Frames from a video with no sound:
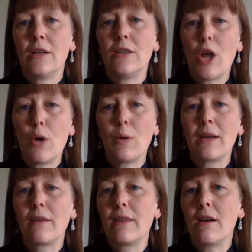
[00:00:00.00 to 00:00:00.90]

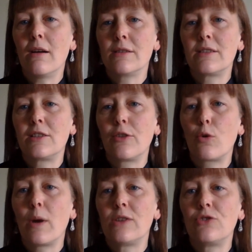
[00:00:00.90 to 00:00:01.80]
knowing the answer to the
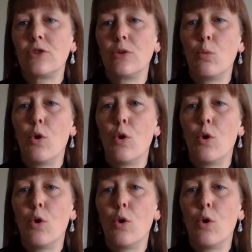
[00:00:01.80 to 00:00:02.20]
question,